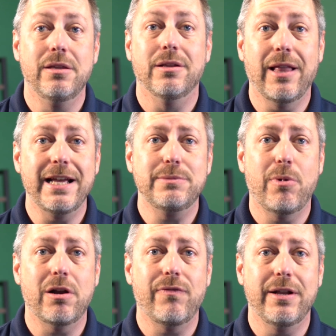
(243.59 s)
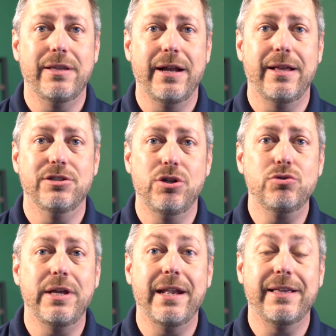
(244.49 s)
The last modified date is
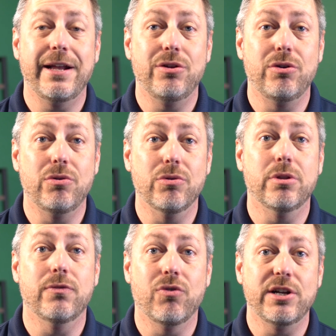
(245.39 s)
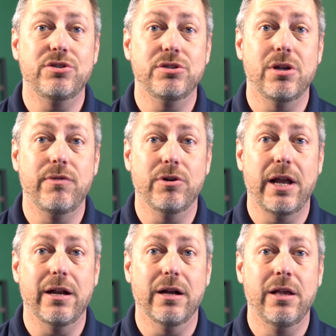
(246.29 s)
used to indicate to Google the freshness of your
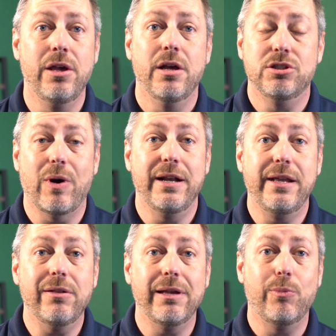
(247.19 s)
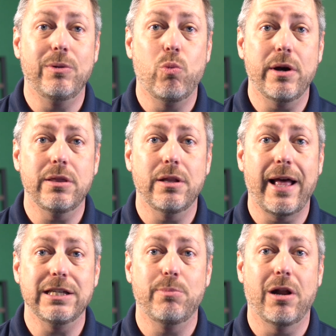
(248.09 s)
data, and so ideally we'd want the
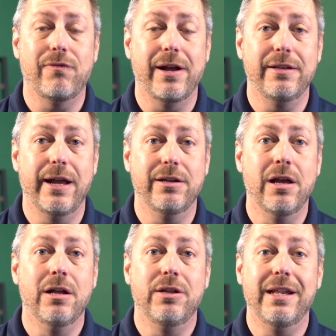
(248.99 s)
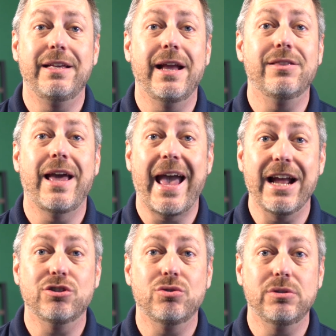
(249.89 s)
last modified date to indicate the
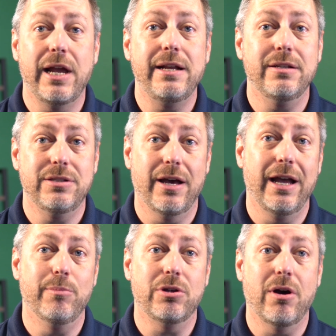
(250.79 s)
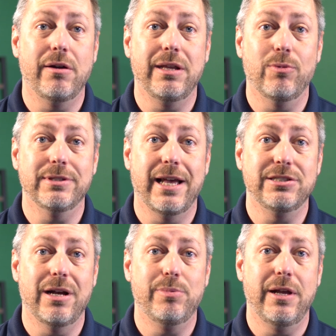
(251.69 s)
actual date and time the content was
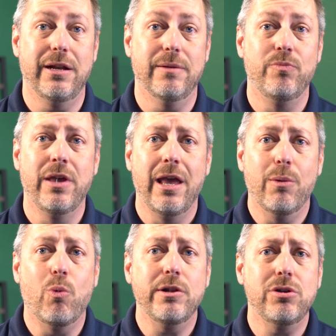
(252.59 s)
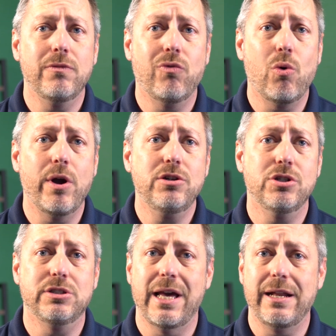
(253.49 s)
last updated, and want to avoid
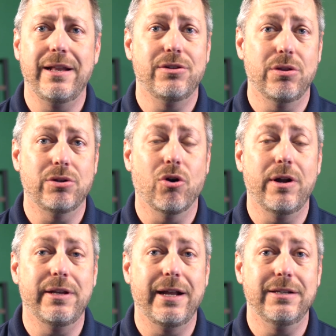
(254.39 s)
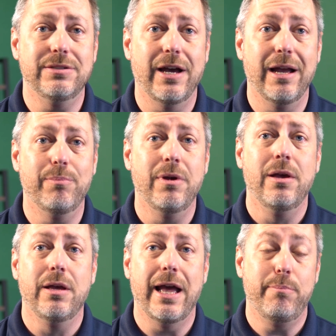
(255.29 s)
just setting it to the current date and time
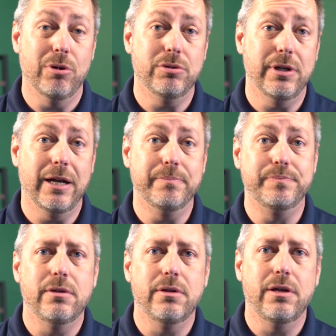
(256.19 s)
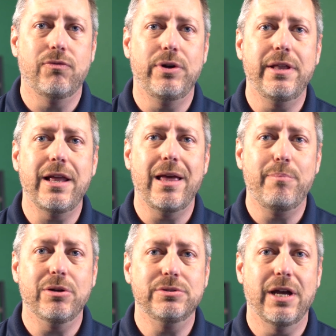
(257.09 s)
at build time. If we did it at
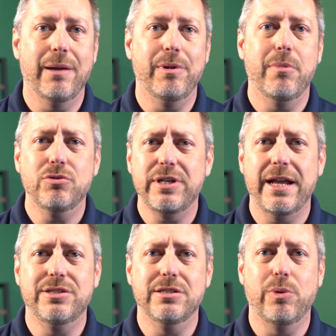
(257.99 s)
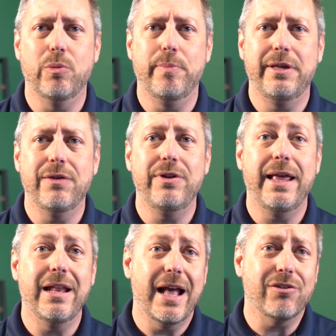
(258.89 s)
build time, in most cases, we would be giving
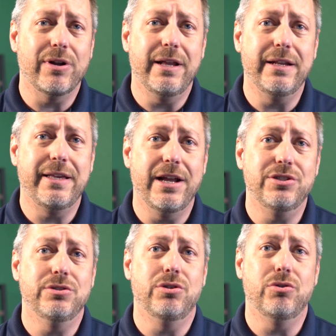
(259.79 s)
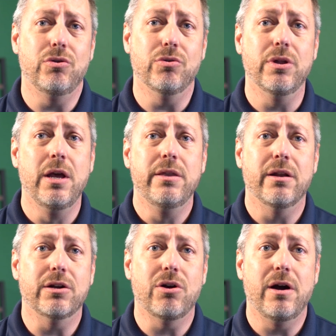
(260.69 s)
inaccurate indications to Google
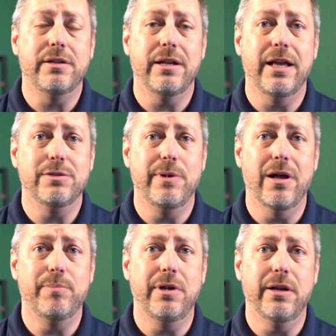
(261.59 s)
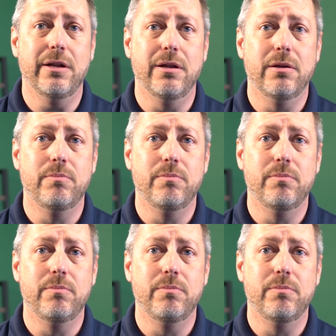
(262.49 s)
that our content has been updated.